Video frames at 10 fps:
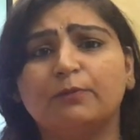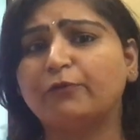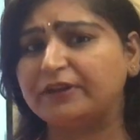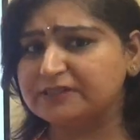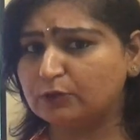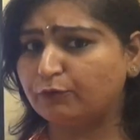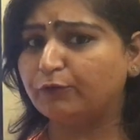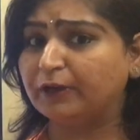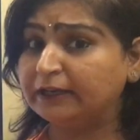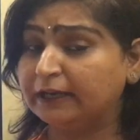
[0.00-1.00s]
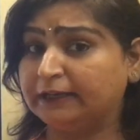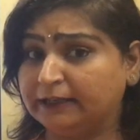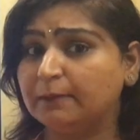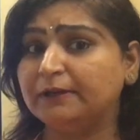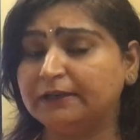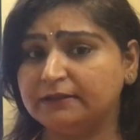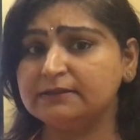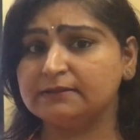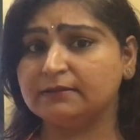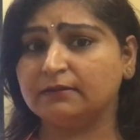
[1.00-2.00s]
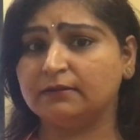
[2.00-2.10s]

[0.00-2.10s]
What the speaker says: comprises of 180 abilities.